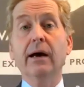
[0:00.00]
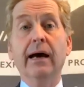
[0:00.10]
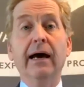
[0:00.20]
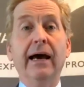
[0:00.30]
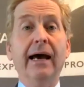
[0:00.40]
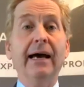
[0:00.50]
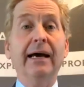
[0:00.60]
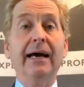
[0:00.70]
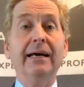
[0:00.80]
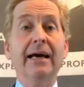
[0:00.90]

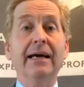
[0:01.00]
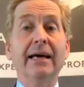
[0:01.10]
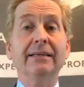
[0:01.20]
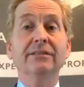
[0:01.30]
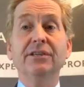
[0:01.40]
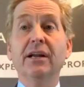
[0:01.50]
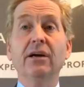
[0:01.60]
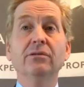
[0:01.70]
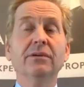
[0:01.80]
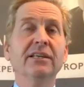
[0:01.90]
And
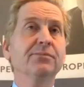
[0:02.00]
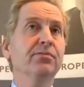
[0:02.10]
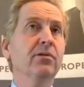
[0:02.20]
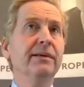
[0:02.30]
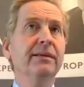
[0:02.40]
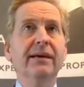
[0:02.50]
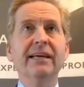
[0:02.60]
it's probably